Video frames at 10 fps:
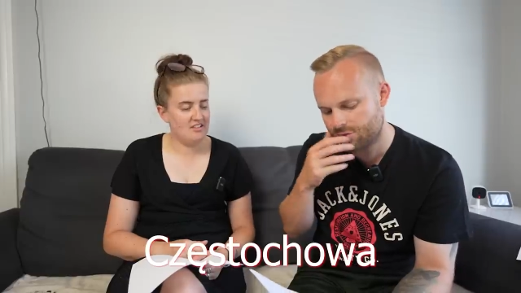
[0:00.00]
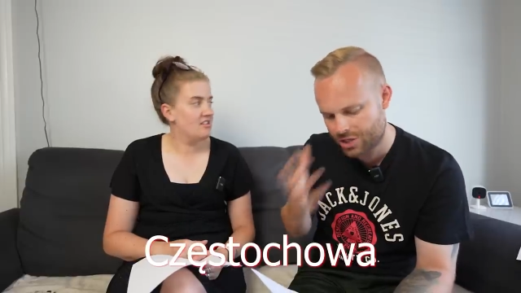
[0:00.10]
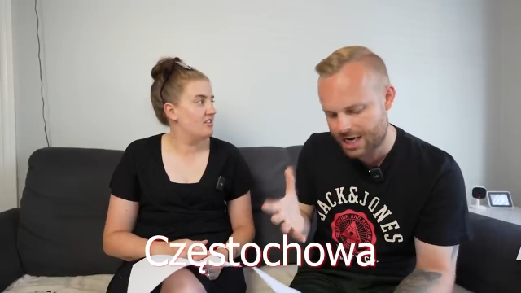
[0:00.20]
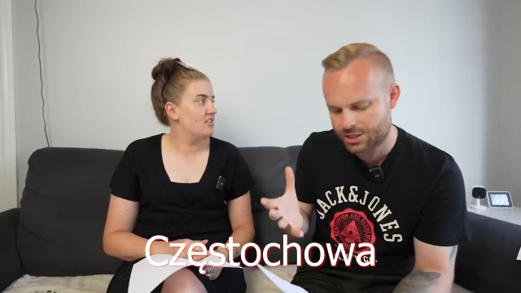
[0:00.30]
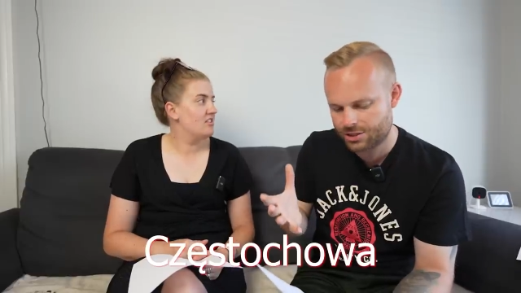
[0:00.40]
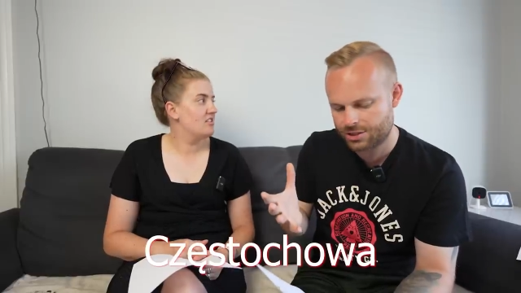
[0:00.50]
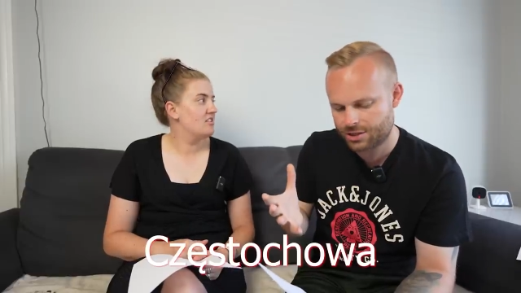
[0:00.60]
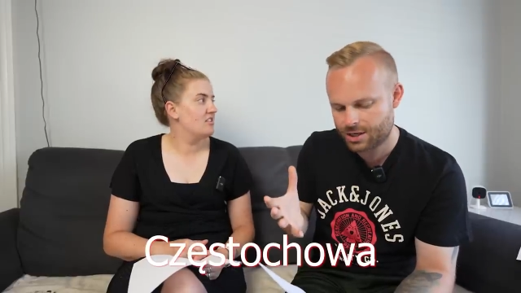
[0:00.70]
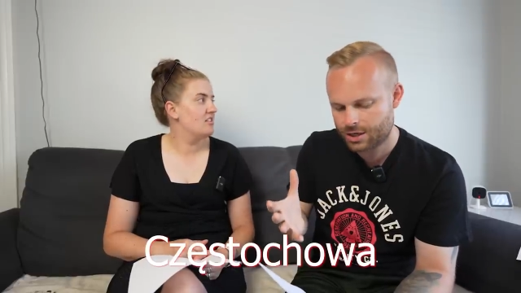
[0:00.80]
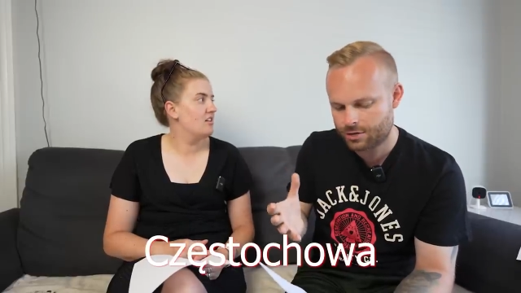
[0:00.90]
Speaker 1: shesh
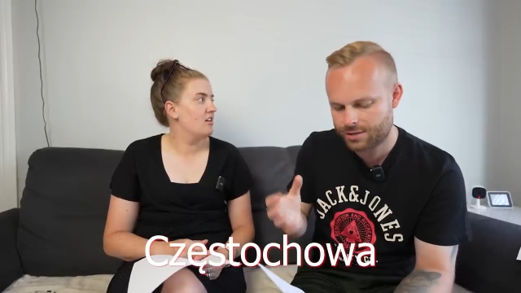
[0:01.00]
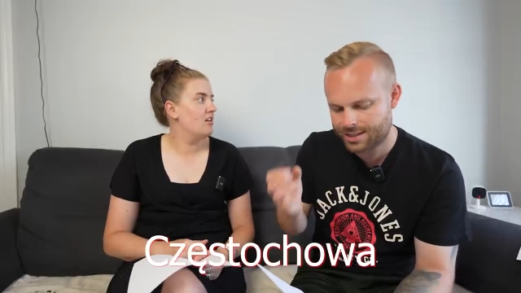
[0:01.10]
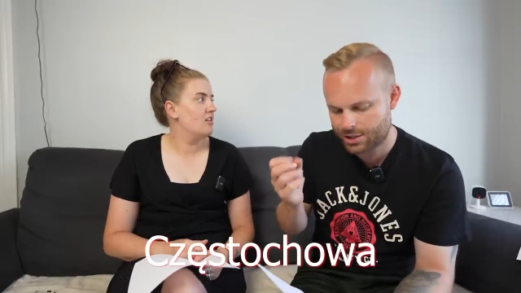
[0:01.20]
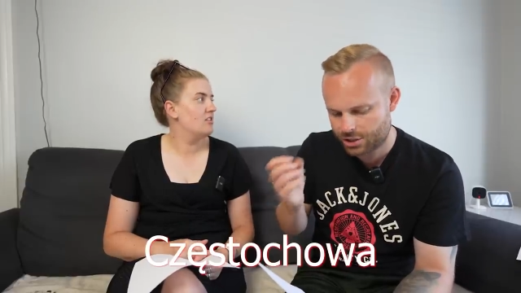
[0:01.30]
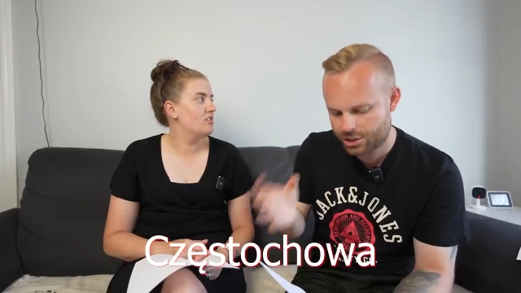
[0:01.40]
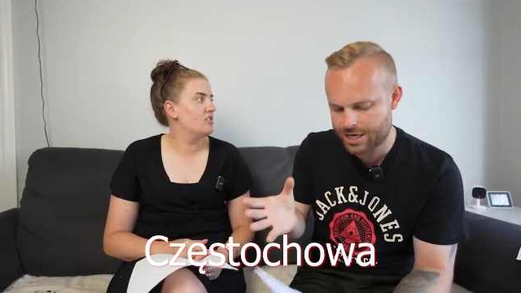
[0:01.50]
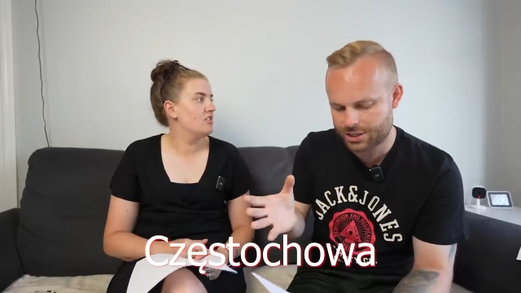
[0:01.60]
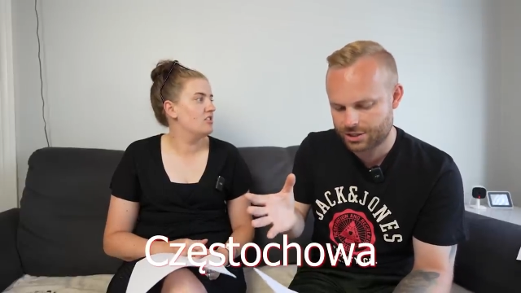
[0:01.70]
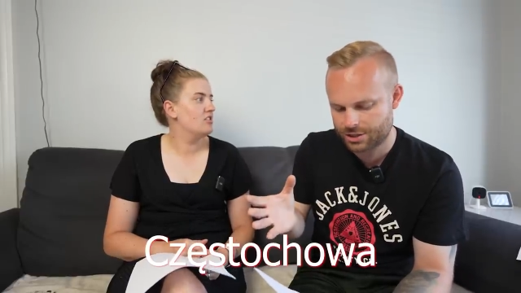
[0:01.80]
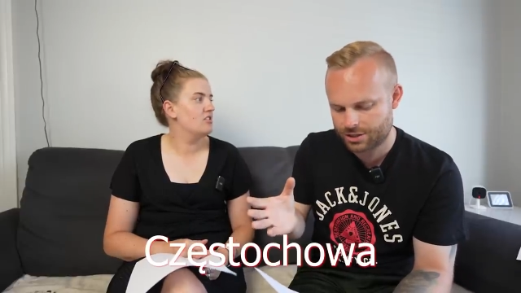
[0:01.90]
or is it
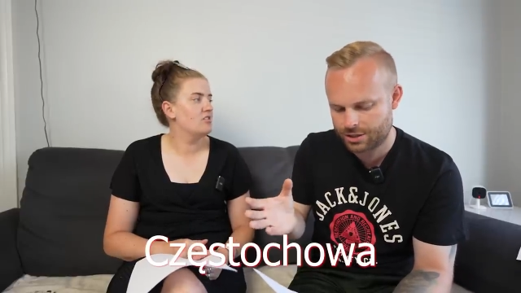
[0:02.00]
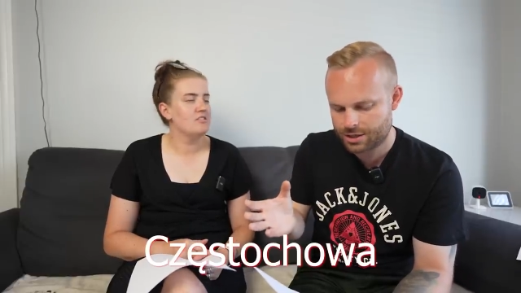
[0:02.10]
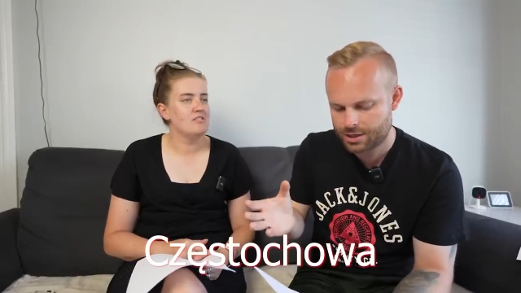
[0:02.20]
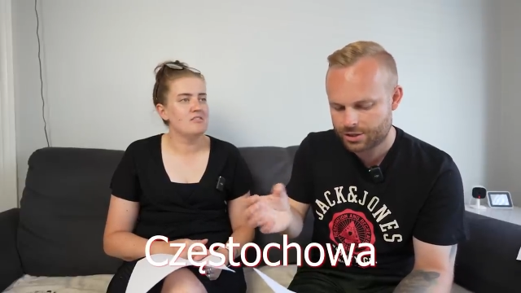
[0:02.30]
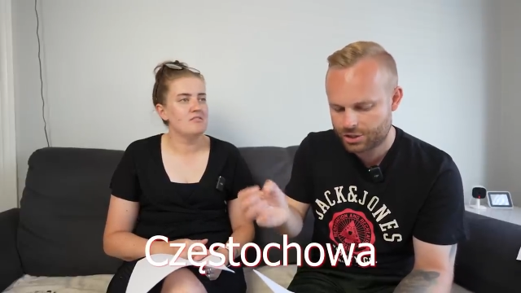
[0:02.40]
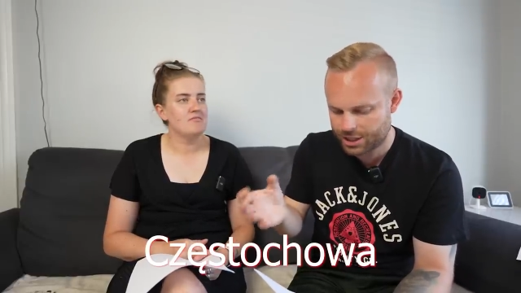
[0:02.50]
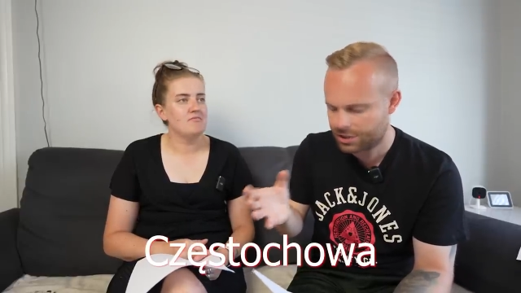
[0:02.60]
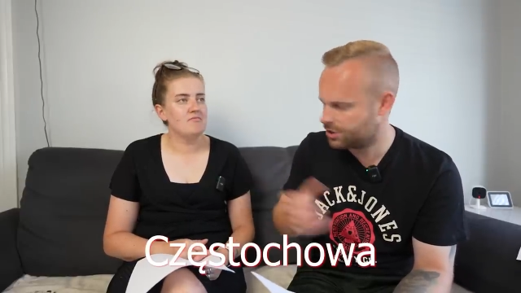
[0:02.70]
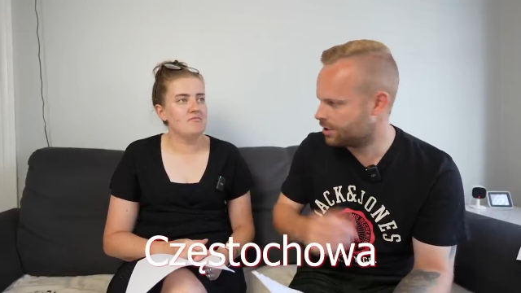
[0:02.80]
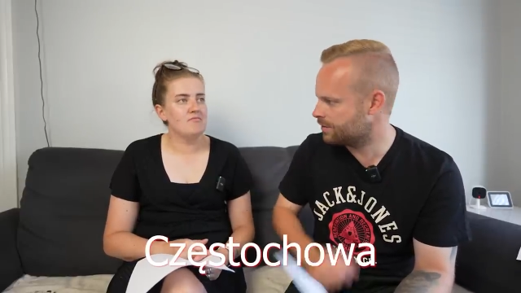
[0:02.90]
shesh?
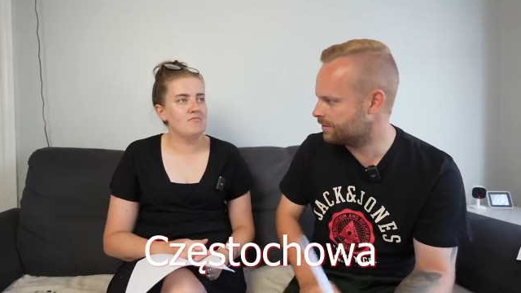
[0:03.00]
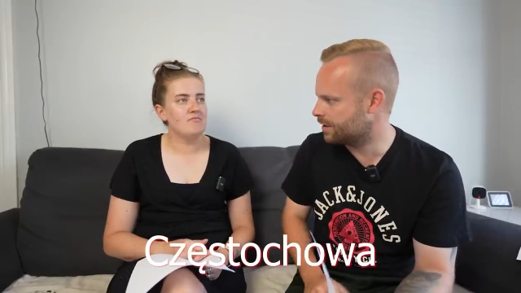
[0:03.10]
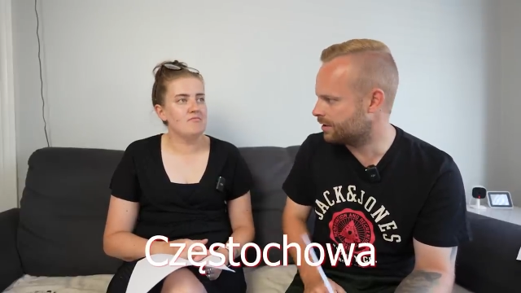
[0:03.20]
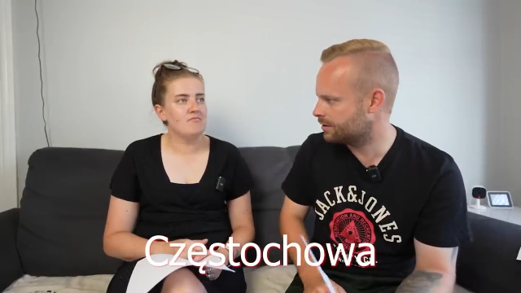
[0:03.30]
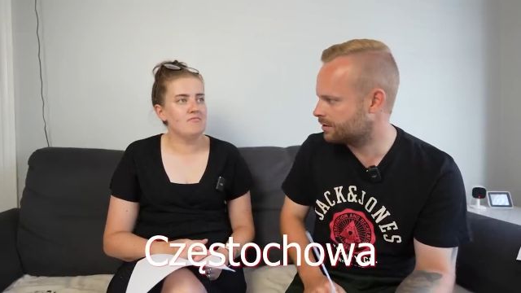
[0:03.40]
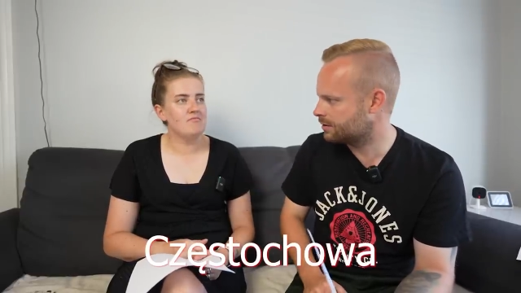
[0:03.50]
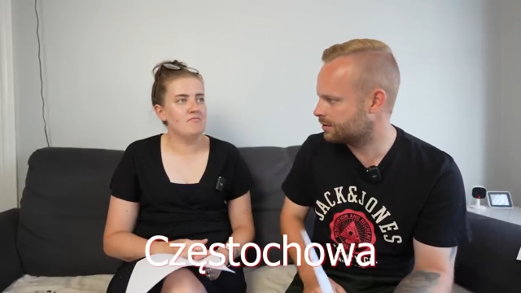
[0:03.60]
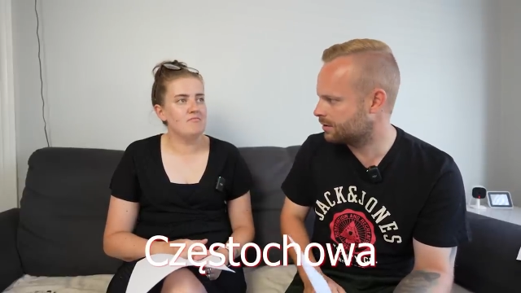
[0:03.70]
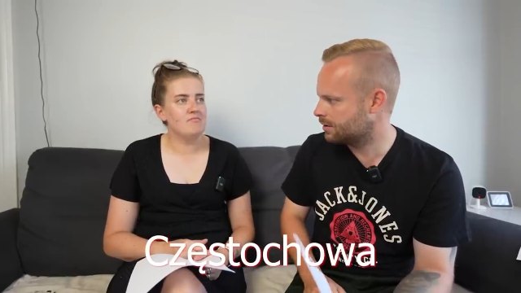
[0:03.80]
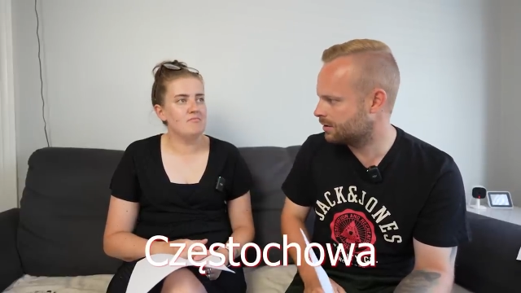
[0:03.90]
Shesh Jehovah.
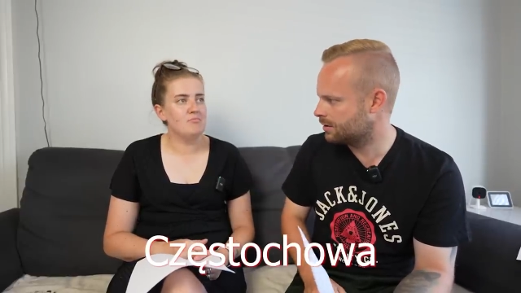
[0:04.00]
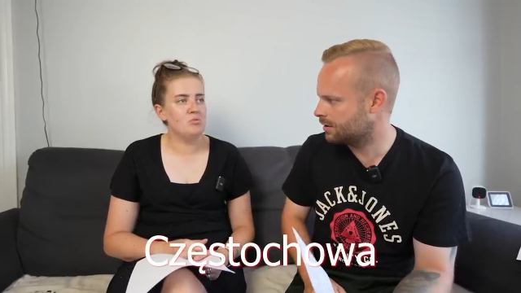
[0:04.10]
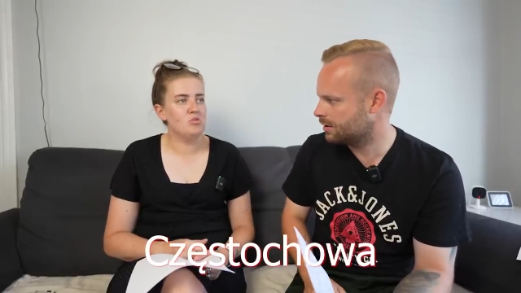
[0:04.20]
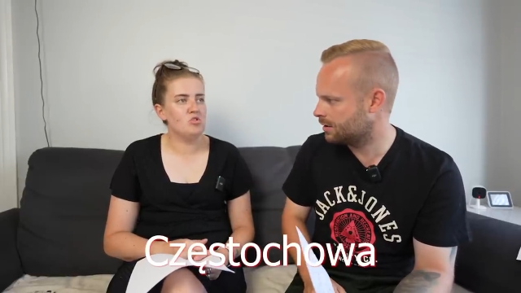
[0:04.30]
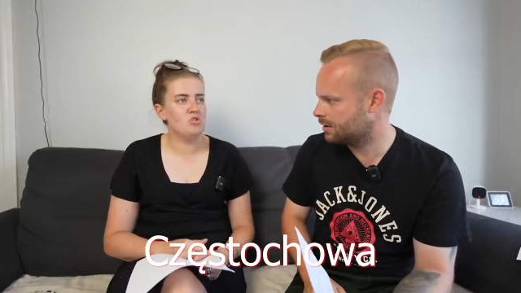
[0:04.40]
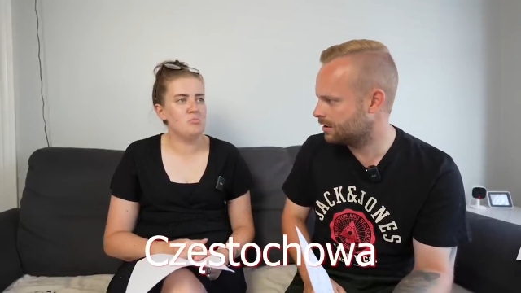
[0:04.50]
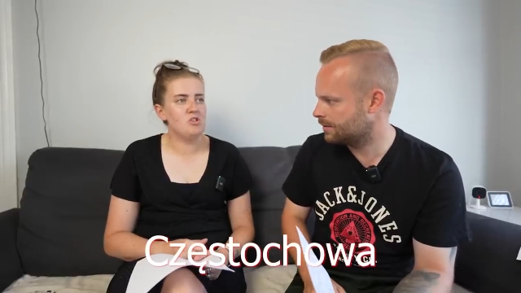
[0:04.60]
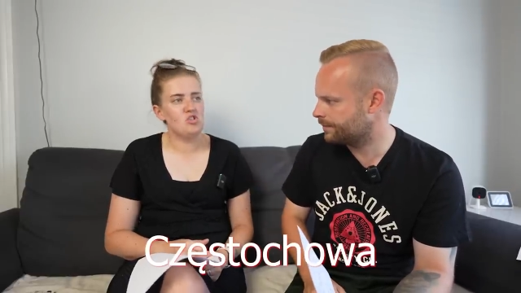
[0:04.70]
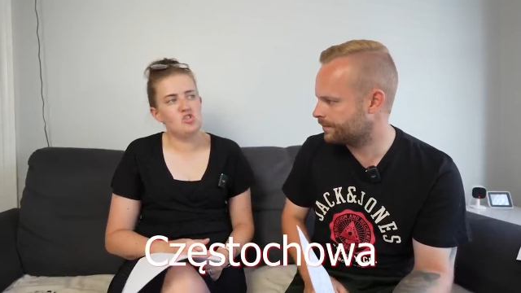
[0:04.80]
Speaker 2: But shouldn't it be